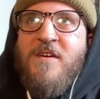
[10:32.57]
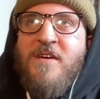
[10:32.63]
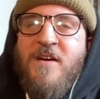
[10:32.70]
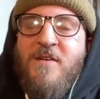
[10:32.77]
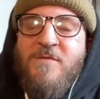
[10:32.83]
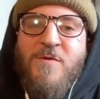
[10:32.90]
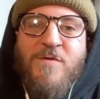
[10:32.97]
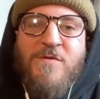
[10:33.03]

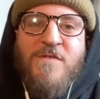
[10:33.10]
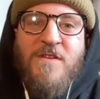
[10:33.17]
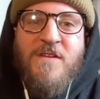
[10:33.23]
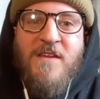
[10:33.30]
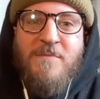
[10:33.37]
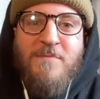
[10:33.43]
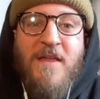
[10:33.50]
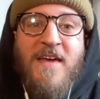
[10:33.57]

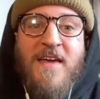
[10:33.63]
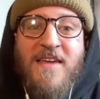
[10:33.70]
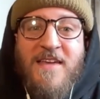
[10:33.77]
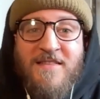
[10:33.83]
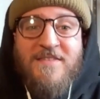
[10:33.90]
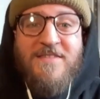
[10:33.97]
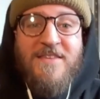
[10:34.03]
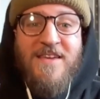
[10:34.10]
unfortunately playing
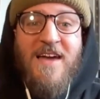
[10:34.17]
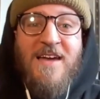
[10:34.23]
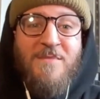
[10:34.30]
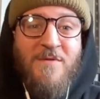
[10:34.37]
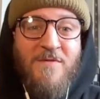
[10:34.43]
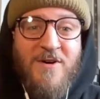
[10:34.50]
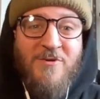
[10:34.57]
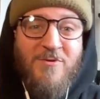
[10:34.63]
into the game
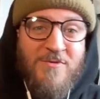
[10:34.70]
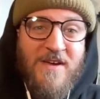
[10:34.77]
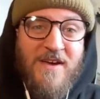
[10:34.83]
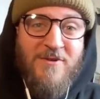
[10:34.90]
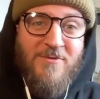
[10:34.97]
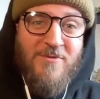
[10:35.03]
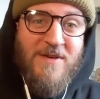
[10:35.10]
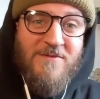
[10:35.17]
of it all
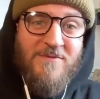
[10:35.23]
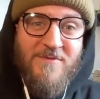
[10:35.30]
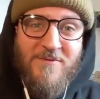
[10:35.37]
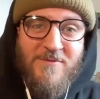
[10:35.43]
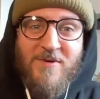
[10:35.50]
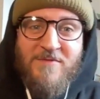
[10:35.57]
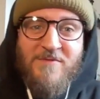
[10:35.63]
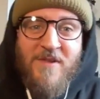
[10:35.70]
now with
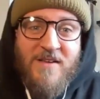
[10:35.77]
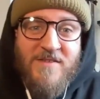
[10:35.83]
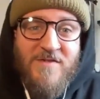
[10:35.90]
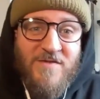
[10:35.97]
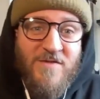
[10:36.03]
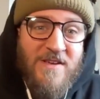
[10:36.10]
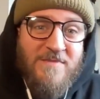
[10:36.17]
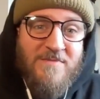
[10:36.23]
like
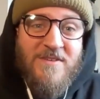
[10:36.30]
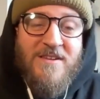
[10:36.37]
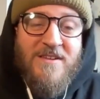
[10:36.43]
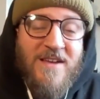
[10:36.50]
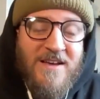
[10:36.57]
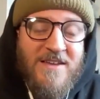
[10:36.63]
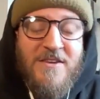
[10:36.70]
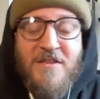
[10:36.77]
streams
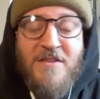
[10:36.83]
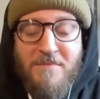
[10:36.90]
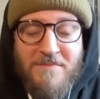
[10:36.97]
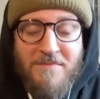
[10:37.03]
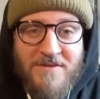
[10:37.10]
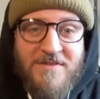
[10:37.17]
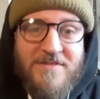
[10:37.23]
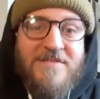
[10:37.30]
and
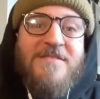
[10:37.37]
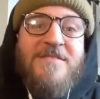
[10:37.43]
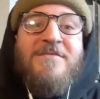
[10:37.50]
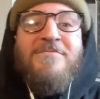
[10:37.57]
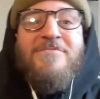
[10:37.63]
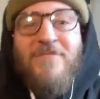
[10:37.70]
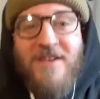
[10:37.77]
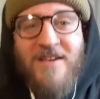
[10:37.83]
numbers
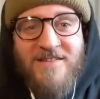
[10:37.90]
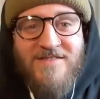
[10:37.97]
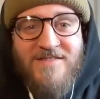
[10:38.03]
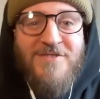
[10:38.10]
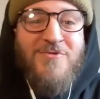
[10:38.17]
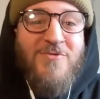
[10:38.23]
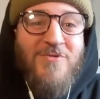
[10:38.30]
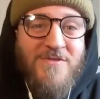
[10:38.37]
and reach
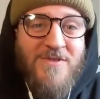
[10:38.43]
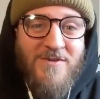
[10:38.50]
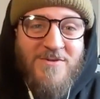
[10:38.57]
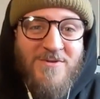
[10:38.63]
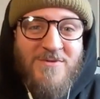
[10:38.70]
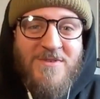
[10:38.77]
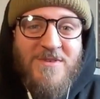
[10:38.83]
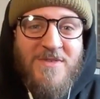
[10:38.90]
and all of those
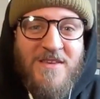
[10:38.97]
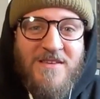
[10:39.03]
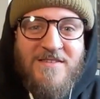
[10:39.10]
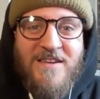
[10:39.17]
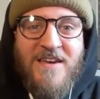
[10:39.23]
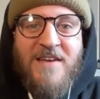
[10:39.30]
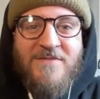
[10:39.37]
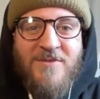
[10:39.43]
sorts of things that
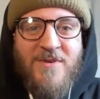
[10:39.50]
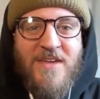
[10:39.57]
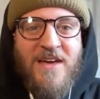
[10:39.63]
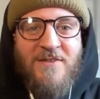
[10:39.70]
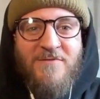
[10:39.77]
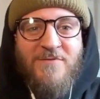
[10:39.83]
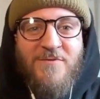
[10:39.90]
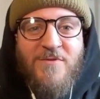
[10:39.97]
you have to
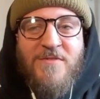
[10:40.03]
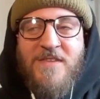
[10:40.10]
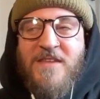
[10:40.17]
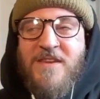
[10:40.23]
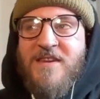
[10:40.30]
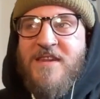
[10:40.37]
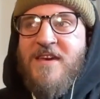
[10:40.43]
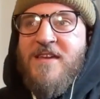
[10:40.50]
account for on the
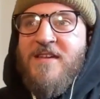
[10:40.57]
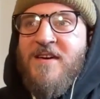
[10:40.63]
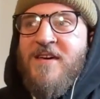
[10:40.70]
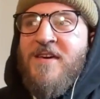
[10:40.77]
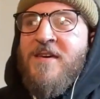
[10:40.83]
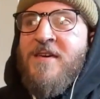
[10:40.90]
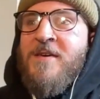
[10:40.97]
internet, like